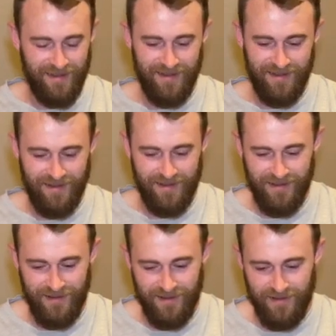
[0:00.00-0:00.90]

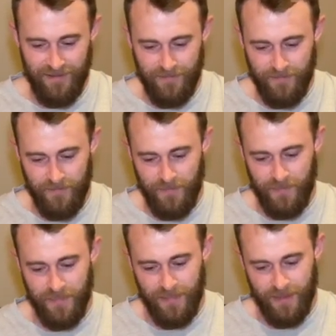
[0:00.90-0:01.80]

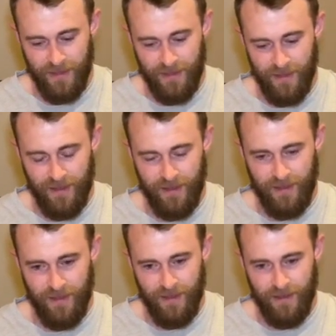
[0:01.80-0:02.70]
The person shown says nothing.